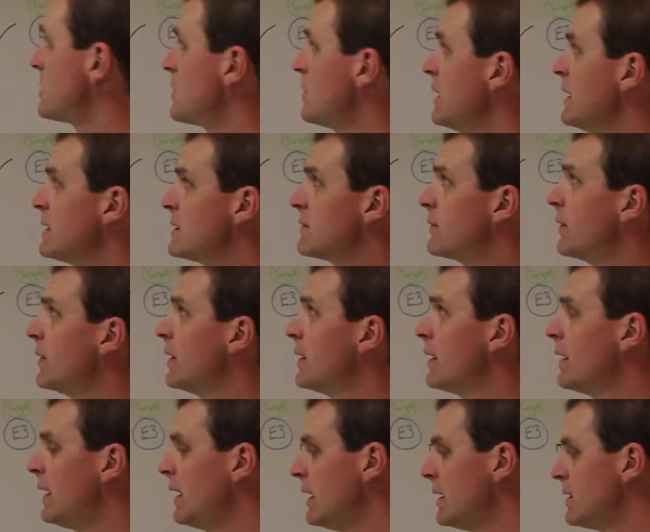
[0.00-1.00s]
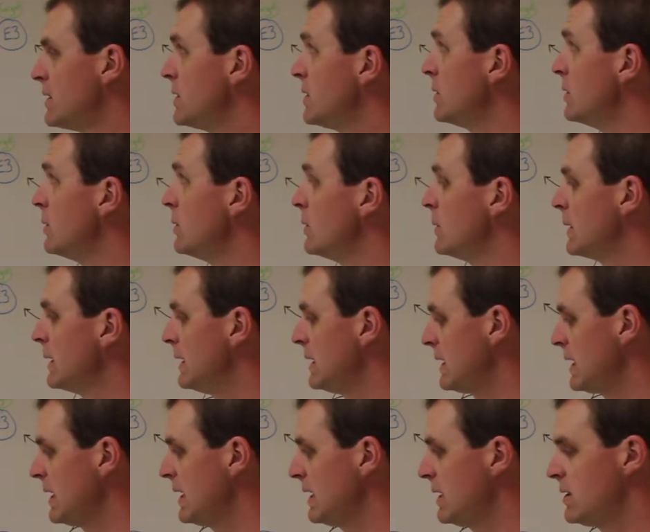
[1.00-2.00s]
transferred onto an
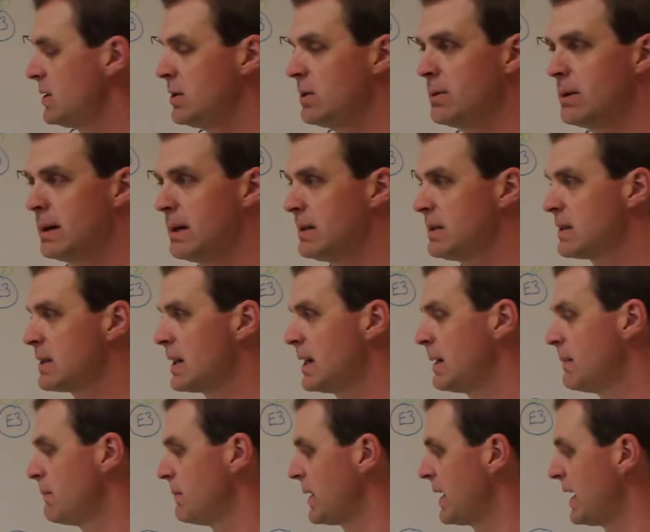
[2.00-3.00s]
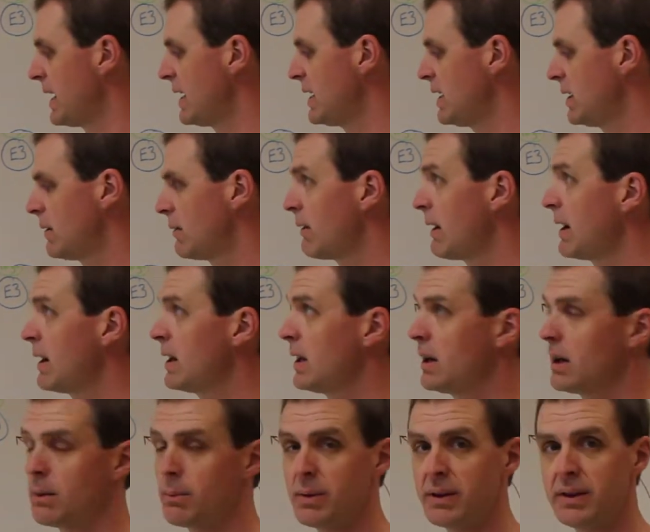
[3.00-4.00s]
E2 enzyme, and I didn't write it
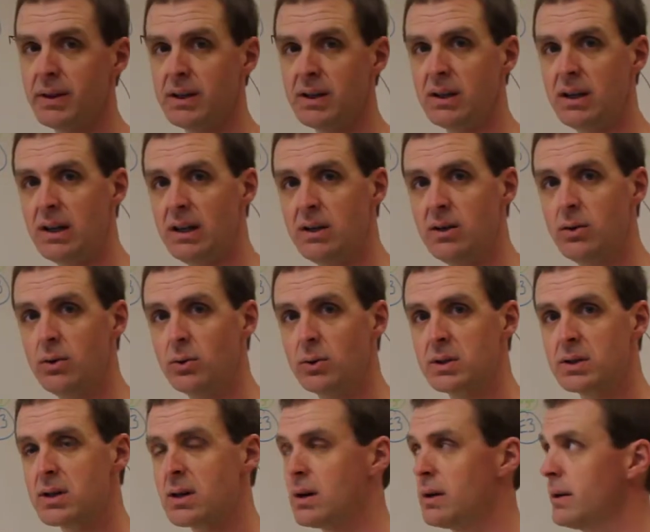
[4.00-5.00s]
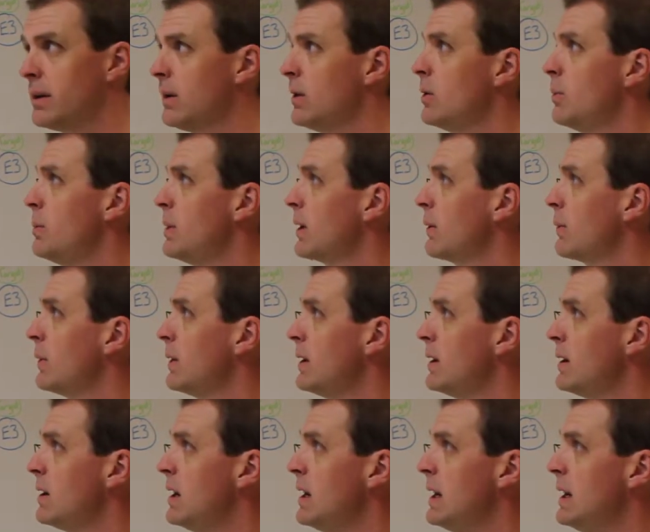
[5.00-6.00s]
here, but the E2 is called the
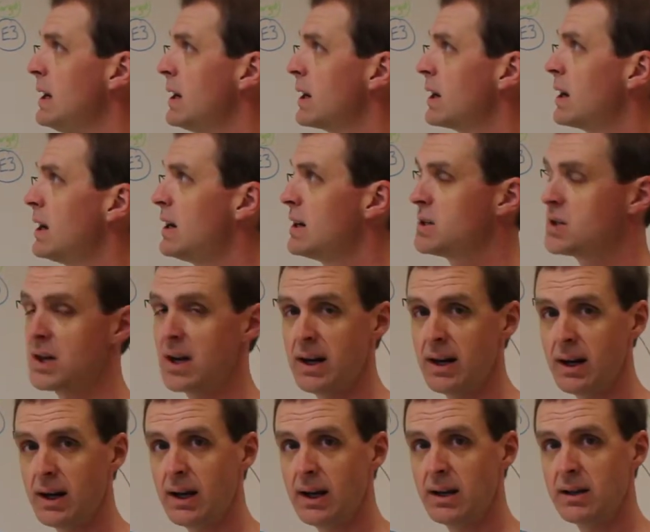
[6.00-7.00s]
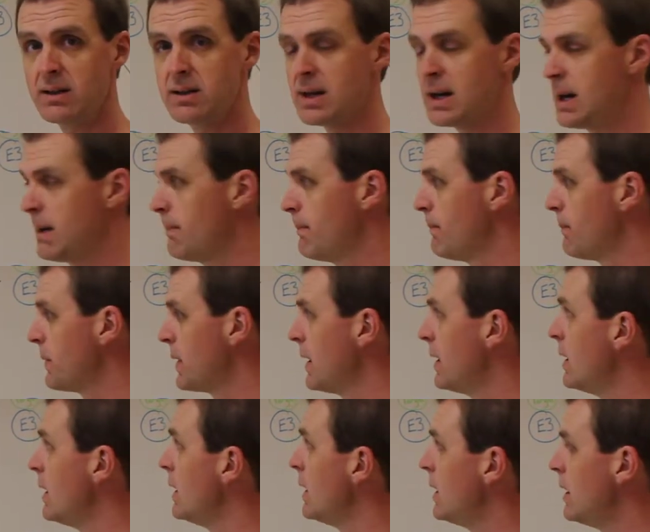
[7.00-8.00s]
ubiquitin conjugating enzyme.
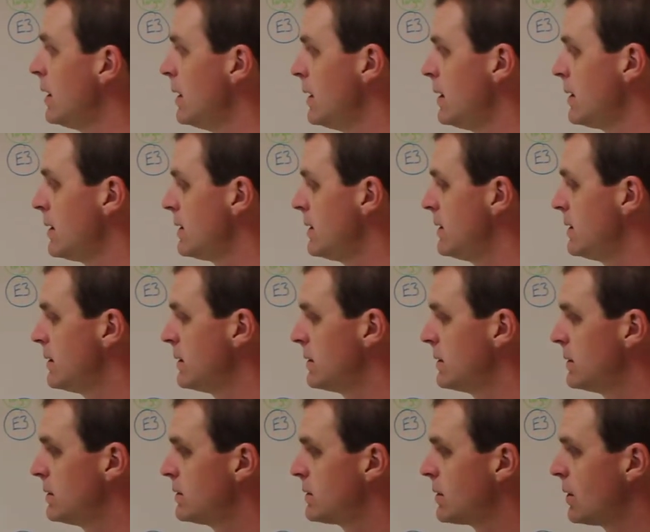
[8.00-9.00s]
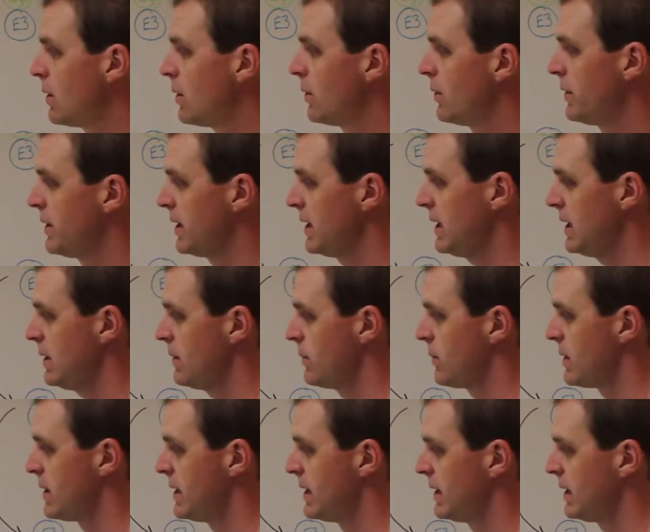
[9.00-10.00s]
So the
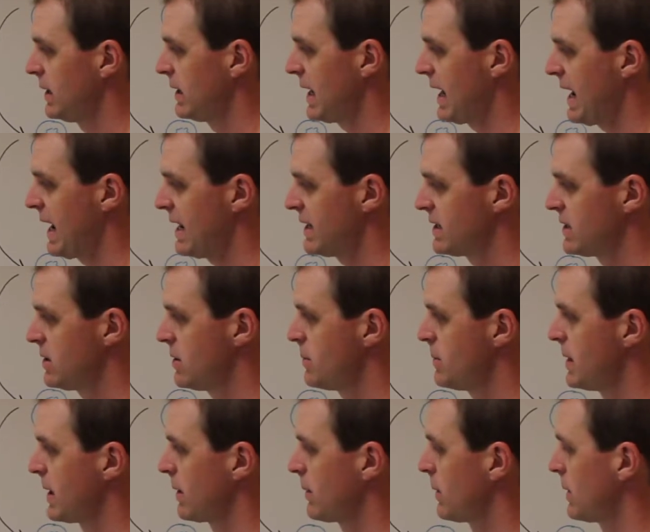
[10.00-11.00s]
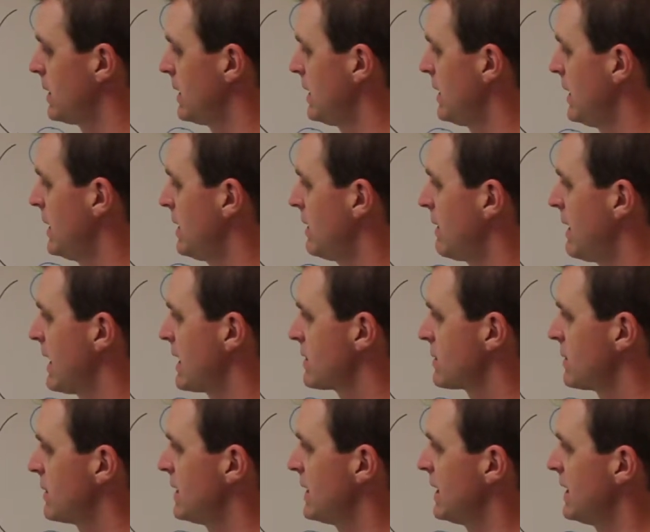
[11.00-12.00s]
E1 that has the ubiquitin interacts
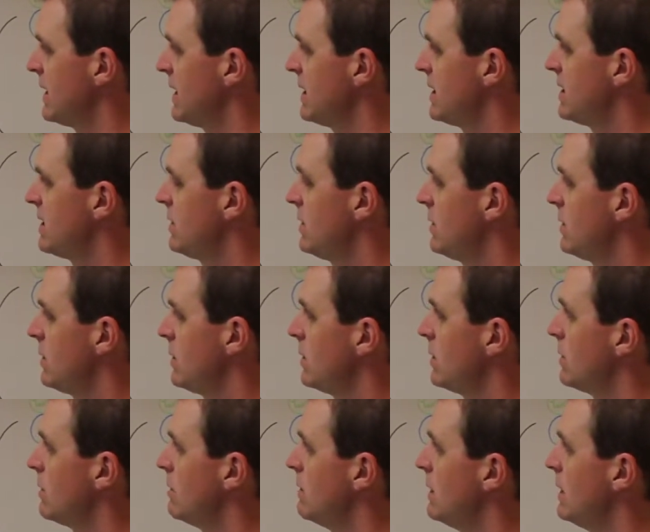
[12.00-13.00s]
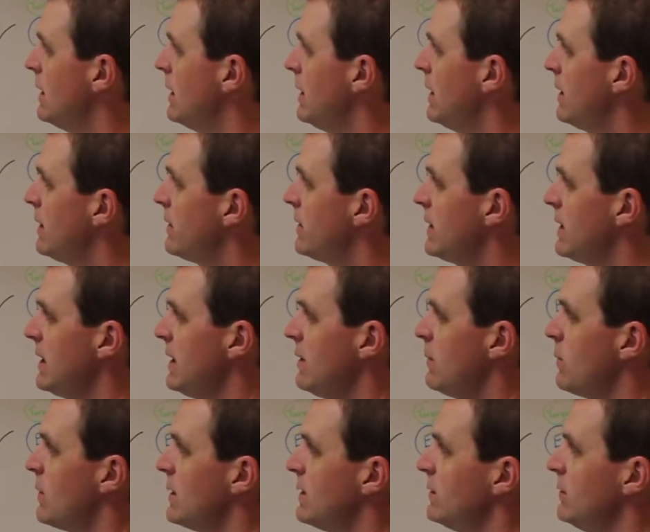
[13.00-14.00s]
with the E2 the
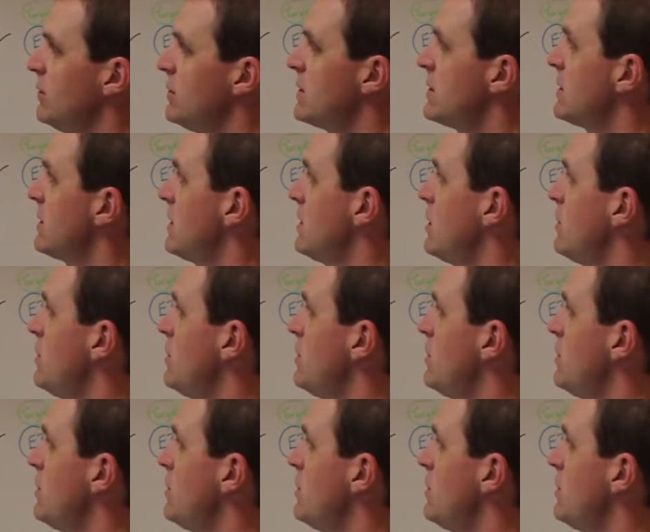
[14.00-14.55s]
E1 loses the